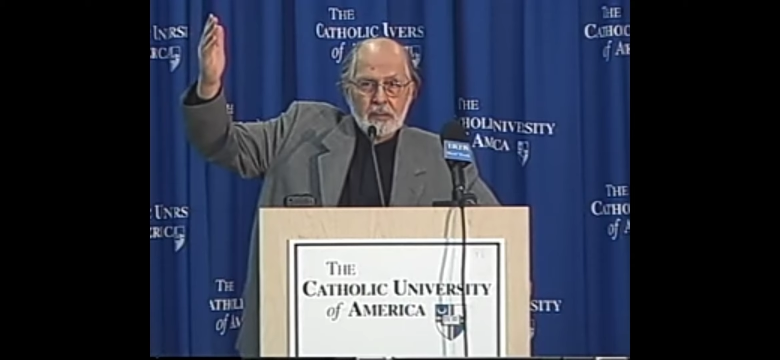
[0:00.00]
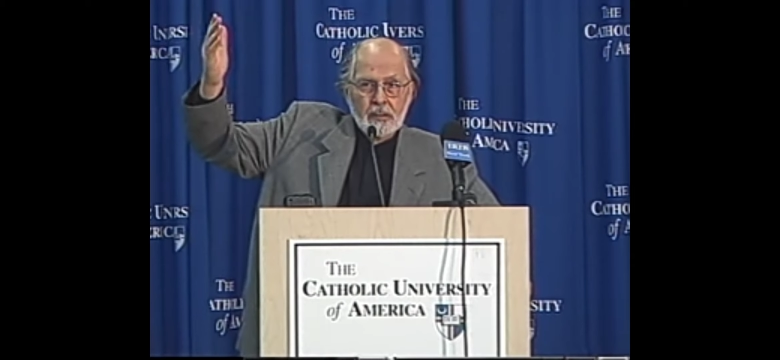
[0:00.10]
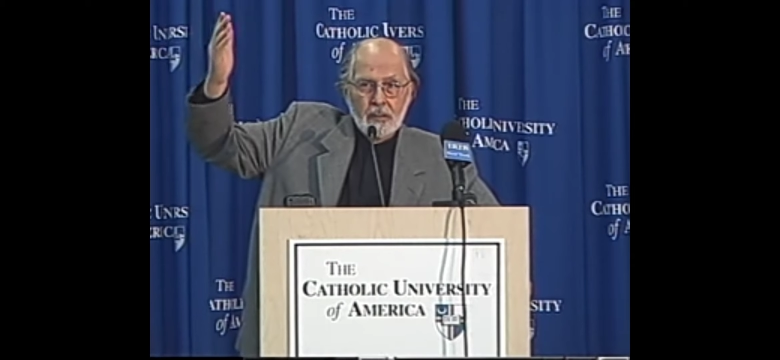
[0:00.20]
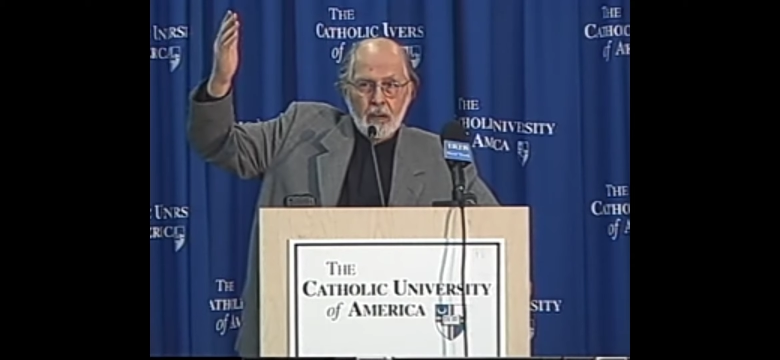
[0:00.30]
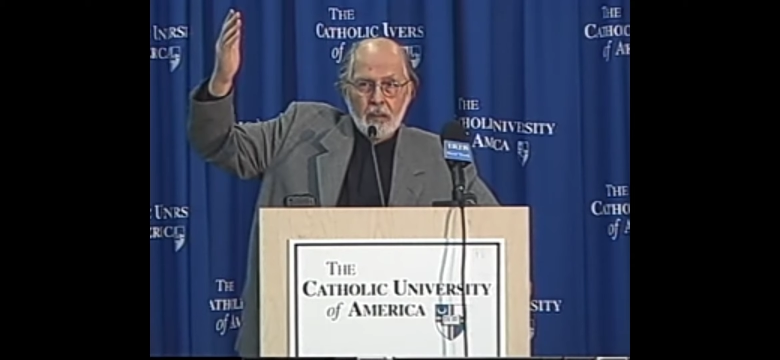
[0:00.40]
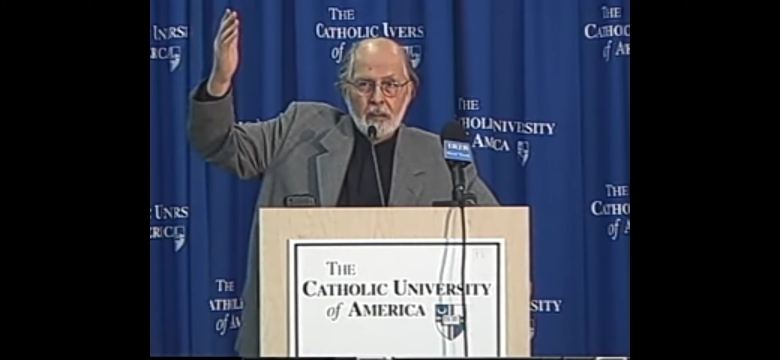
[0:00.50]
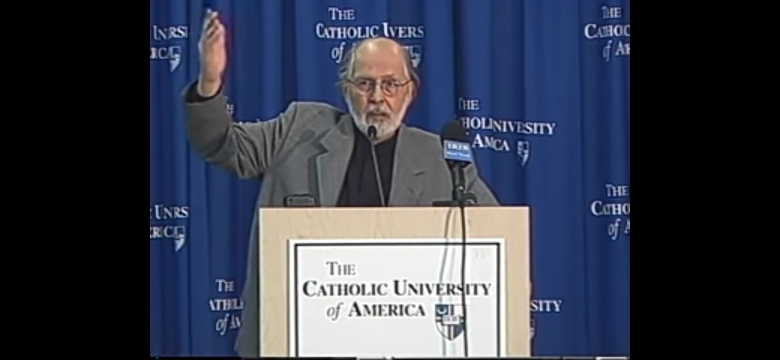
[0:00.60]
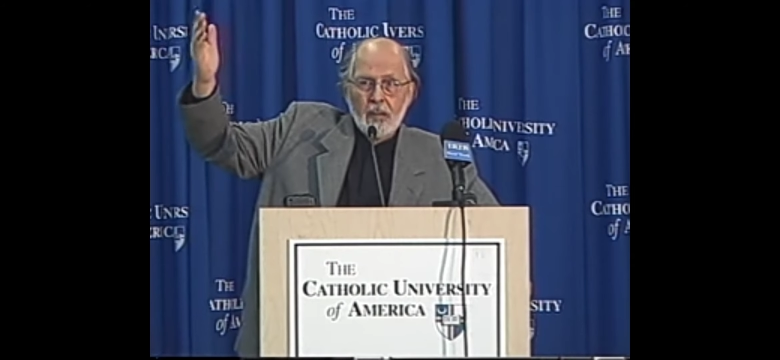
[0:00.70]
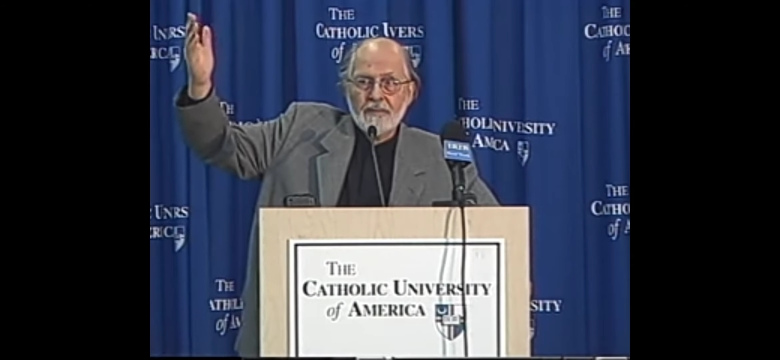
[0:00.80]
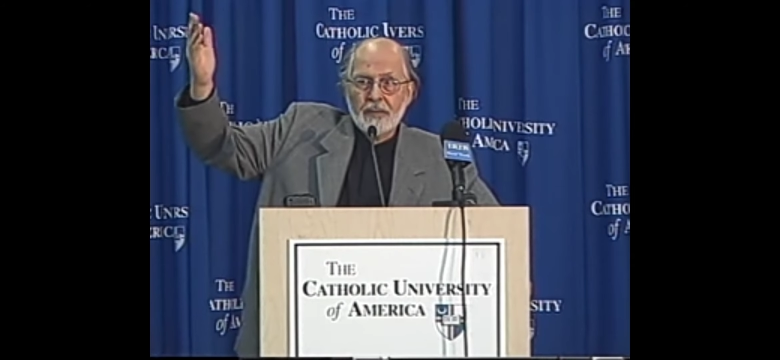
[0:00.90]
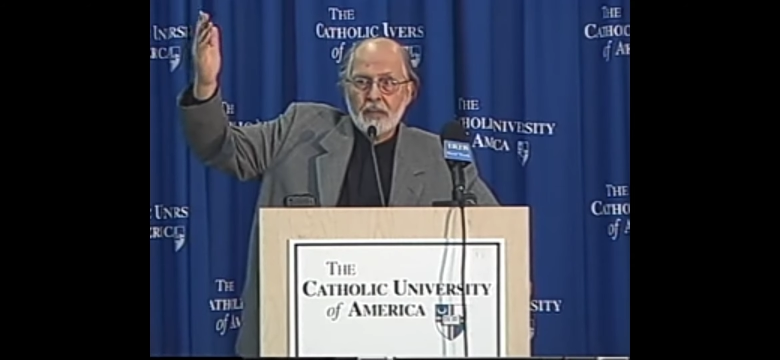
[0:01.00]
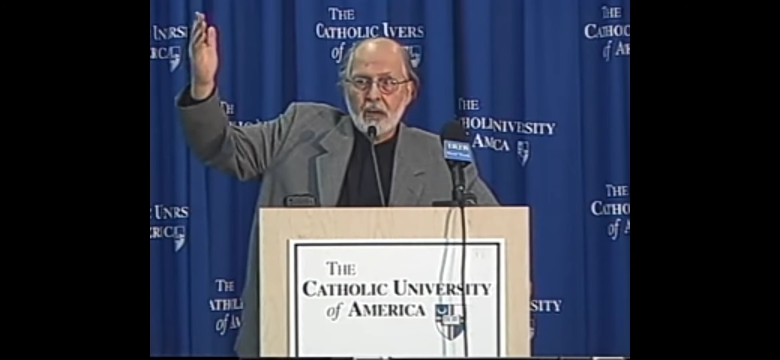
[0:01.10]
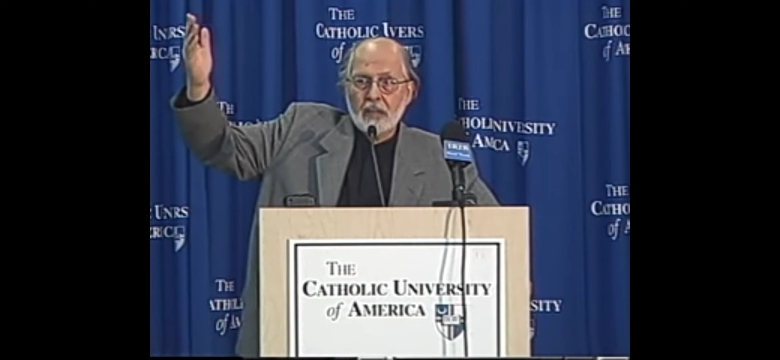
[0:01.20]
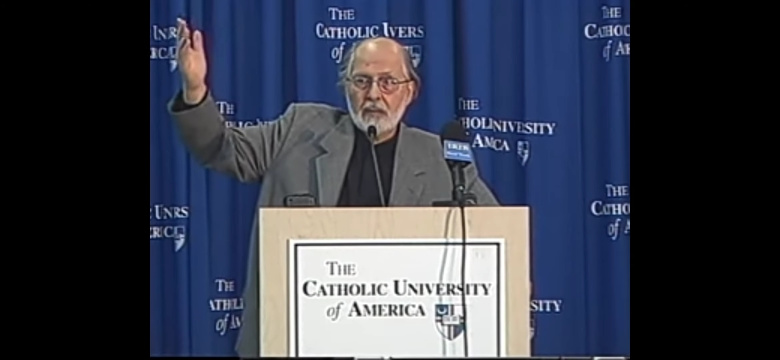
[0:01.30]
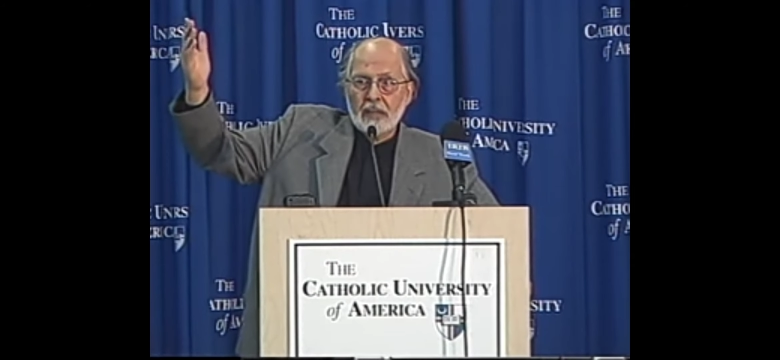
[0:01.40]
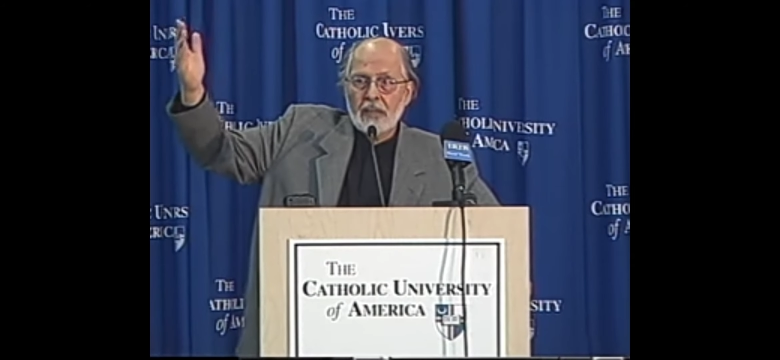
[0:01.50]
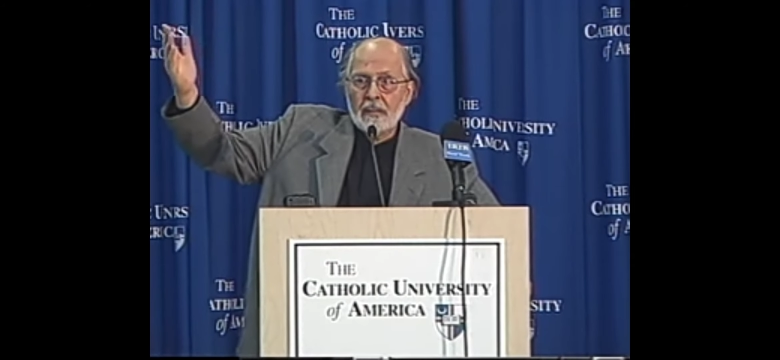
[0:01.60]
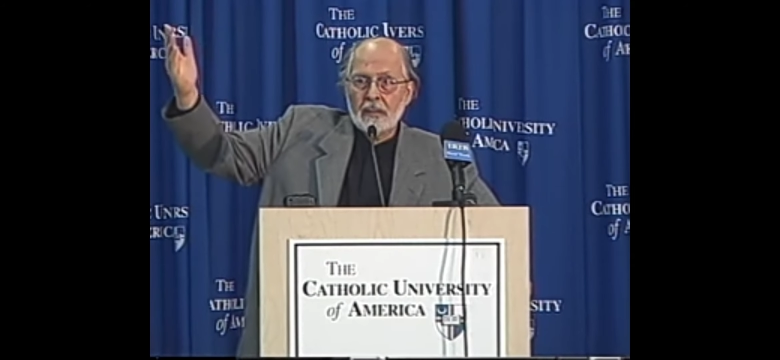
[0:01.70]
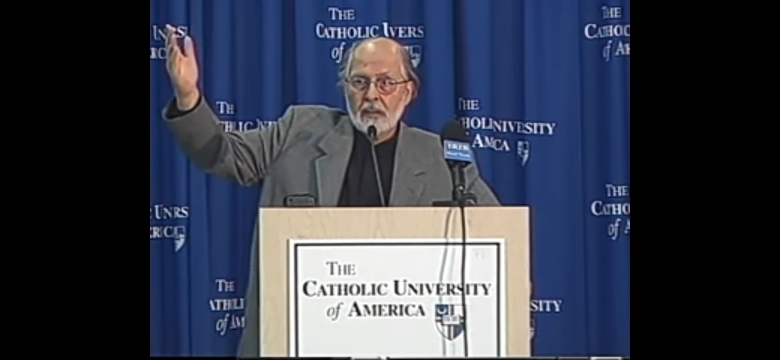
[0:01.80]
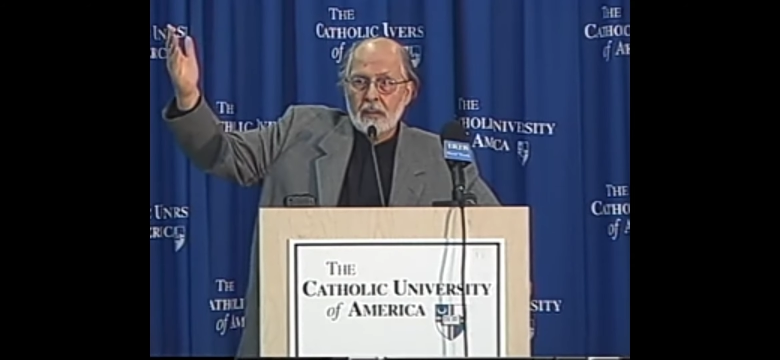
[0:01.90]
God, love, and God, the neighbor.